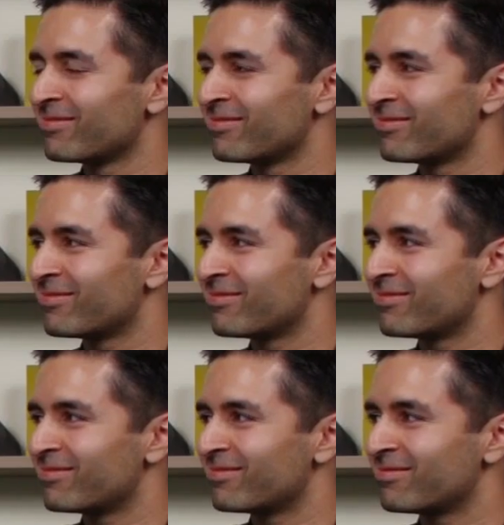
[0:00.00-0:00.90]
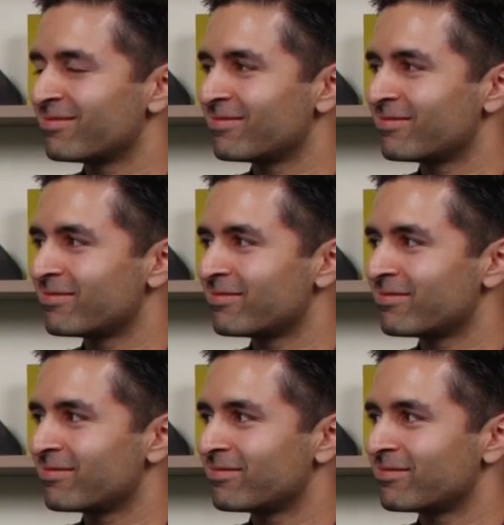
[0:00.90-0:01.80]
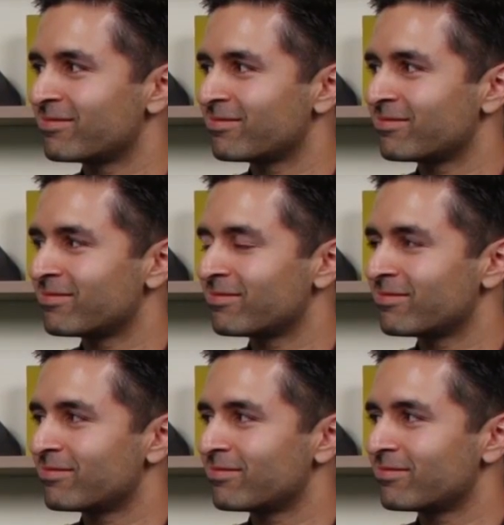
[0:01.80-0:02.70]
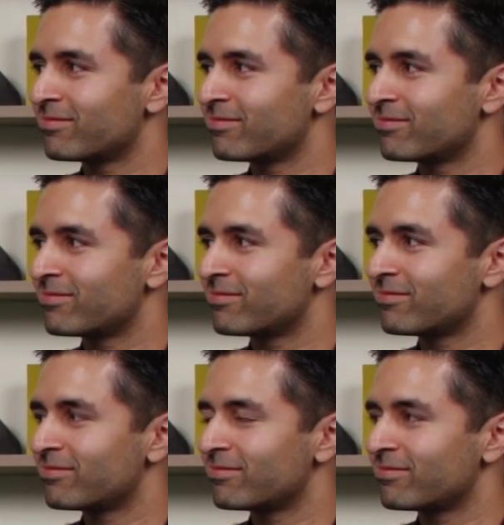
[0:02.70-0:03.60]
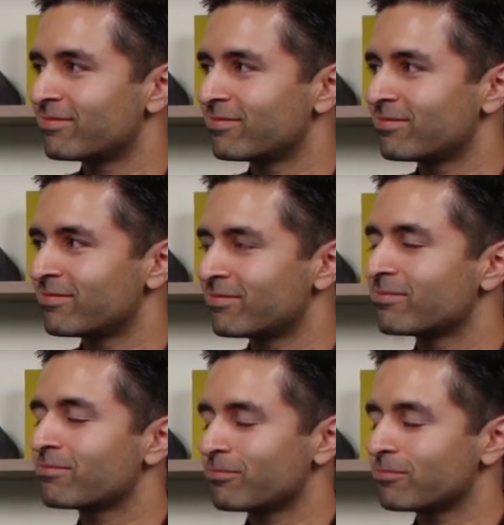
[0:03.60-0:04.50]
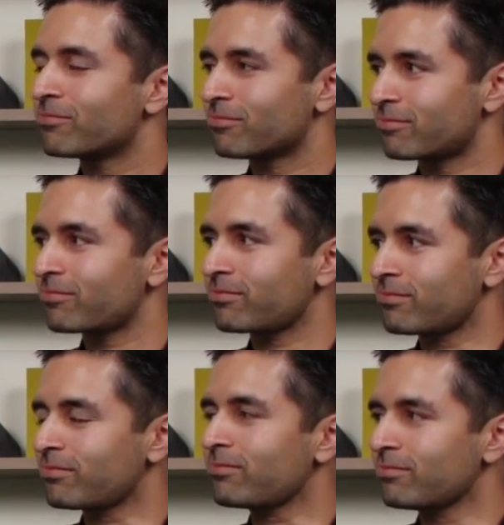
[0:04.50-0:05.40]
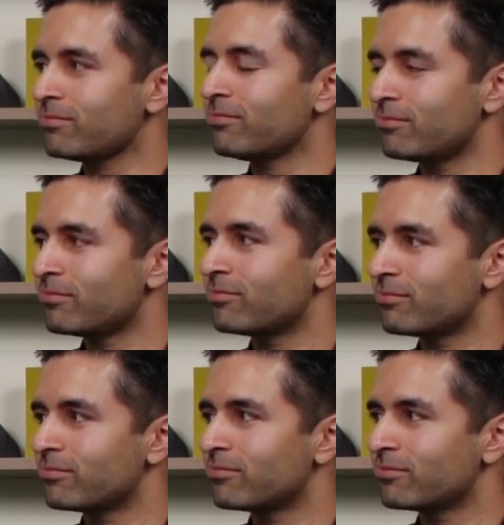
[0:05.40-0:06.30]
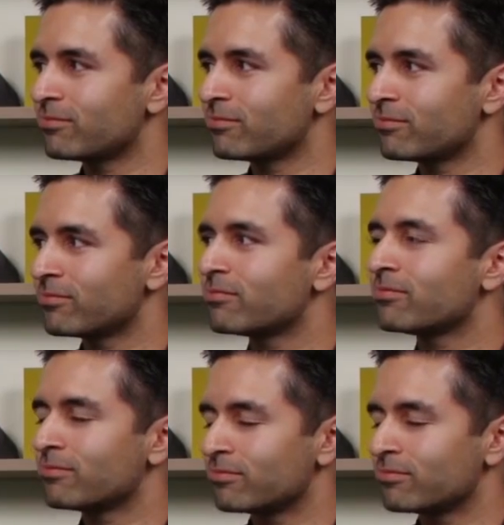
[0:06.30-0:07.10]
No words are spoken by the person on screen.